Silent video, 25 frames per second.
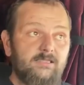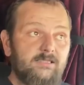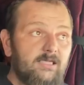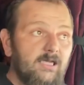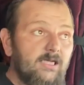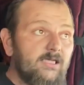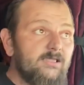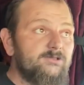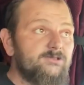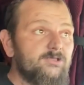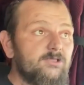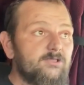
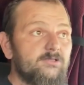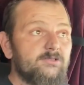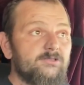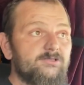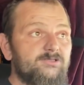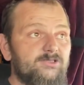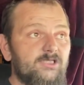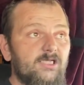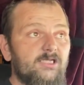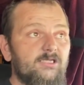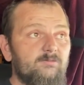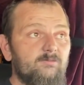kids are the
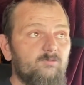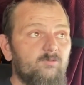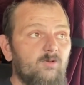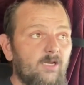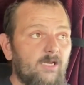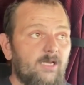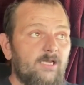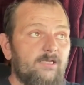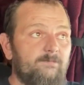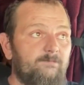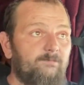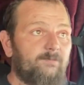same
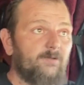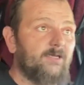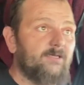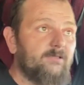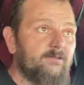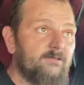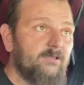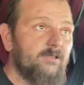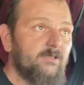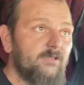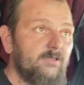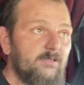way, but
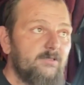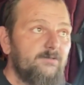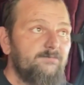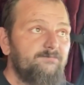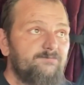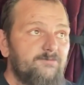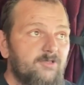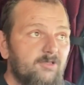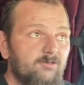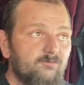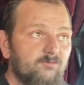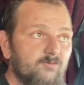
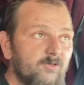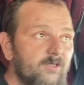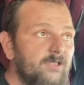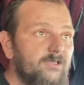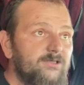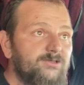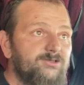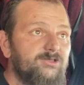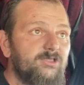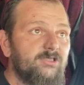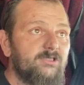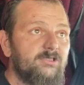the
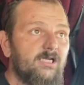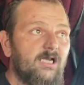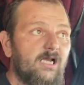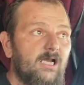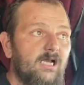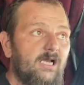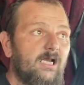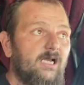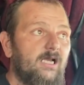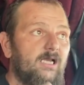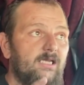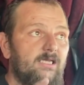reason
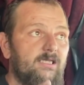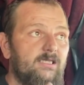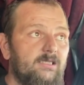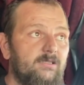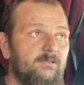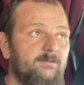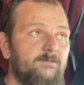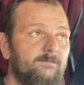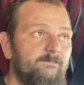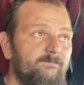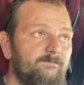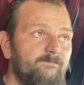I
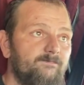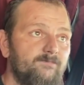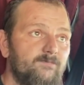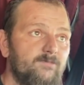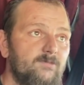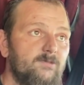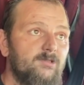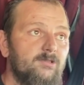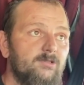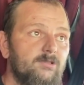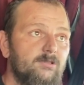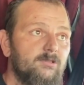
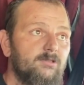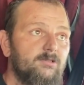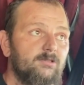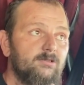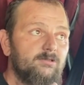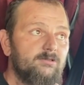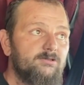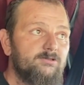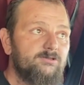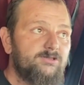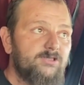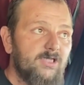
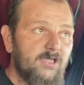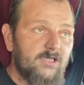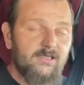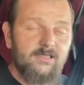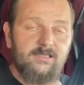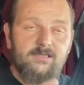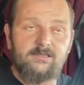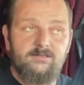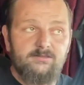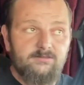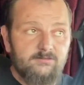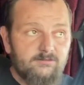
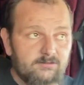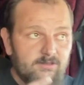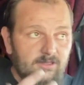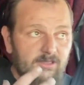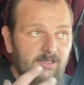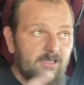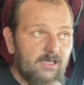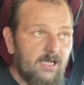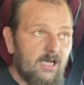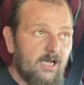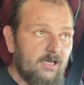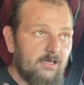say the,
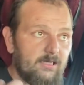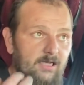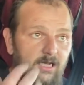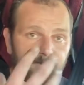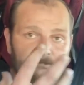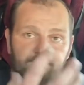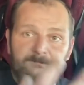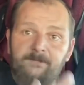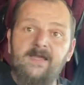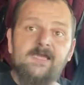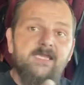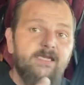I, I
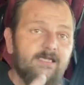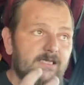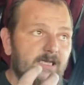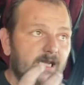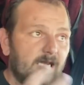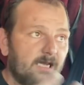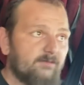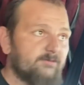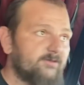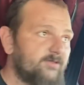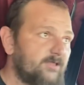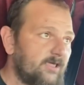pick
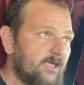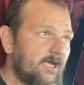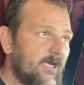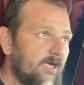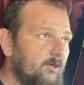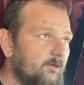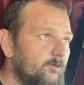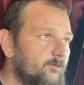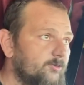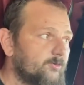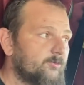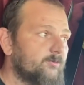out the
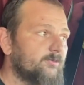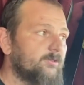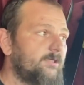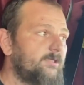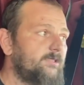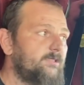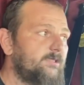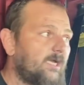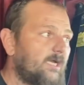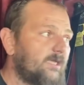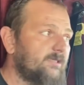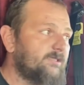elderly,
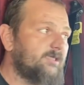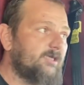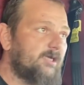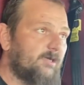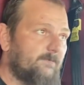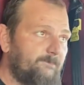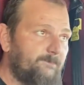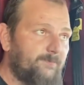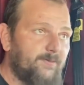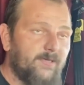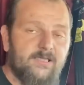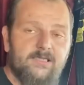not that
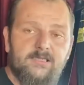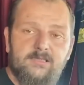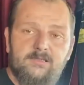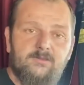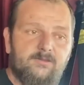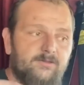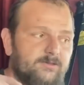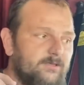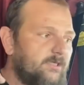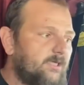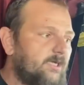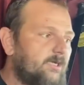I'm picking
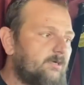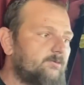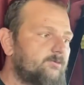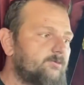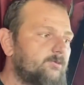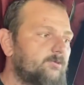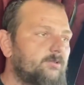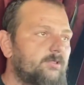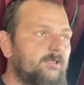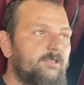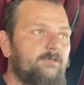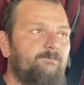on the
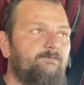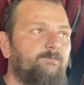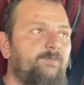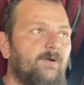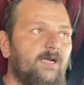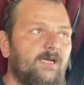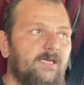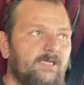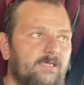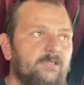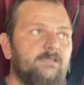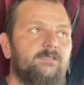elderly,
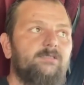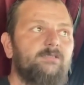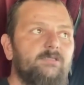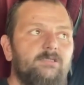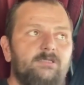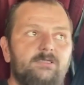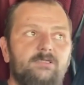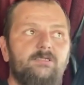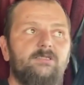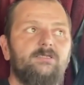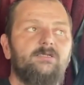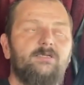but
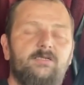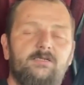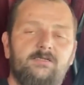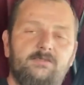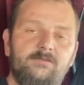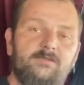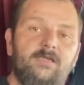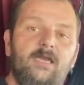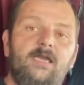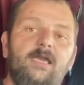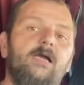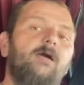
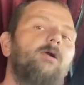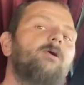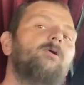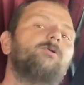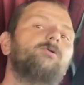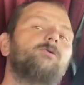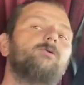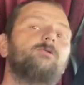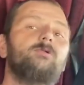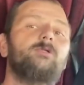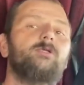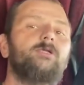the
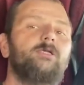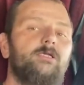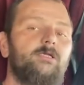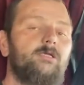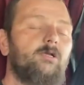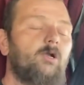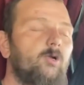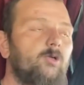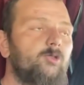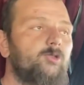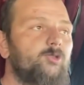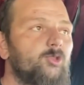elderly
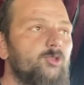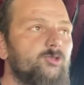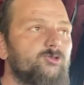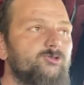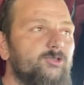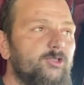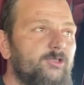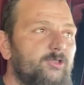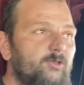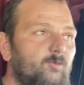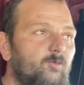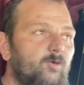are
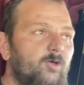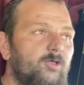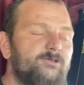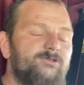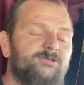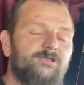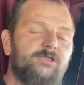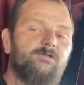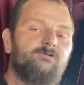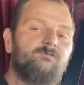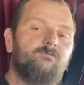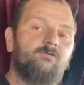usually the ones
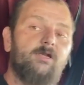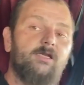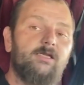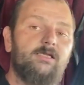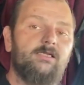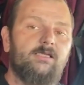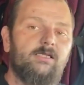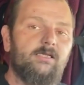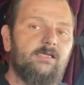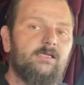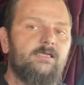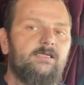in the right
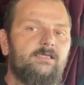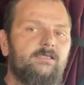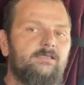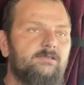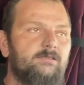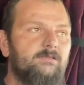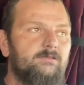lane,